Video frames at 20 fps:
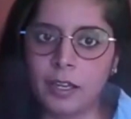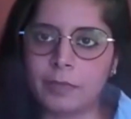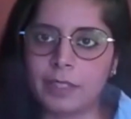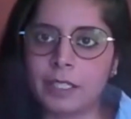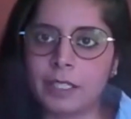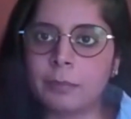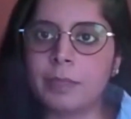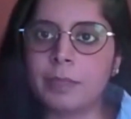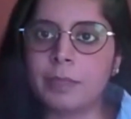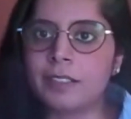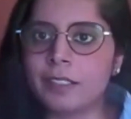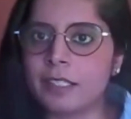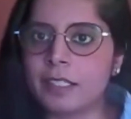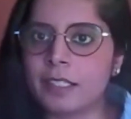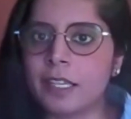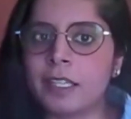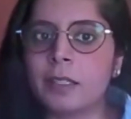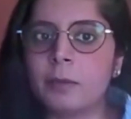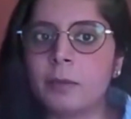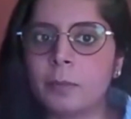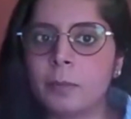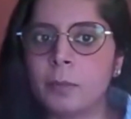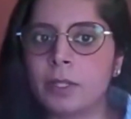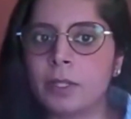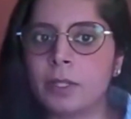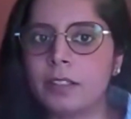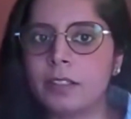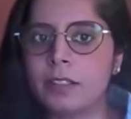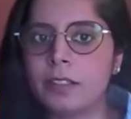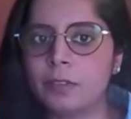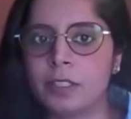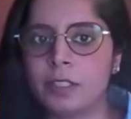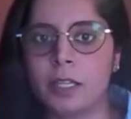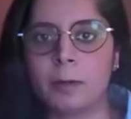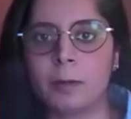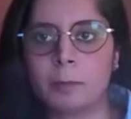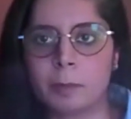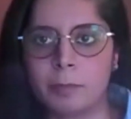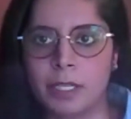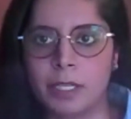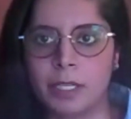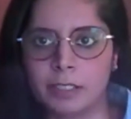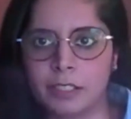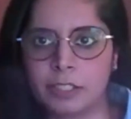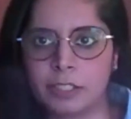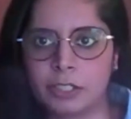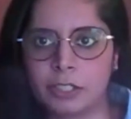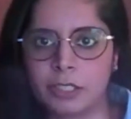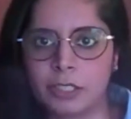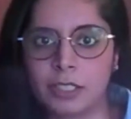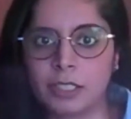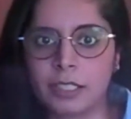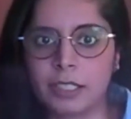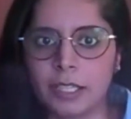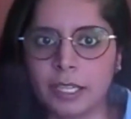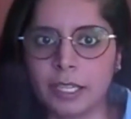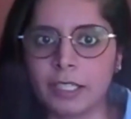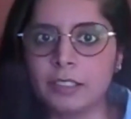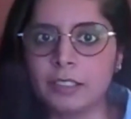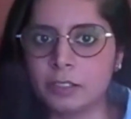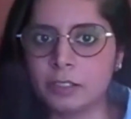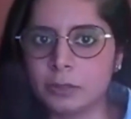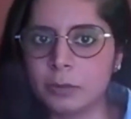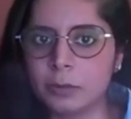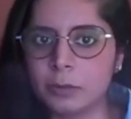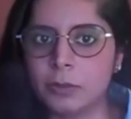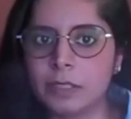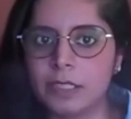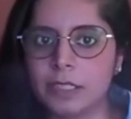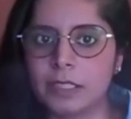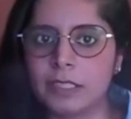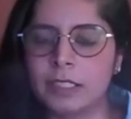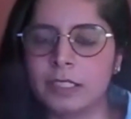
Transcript: That being said, what the FinOps practitioner can do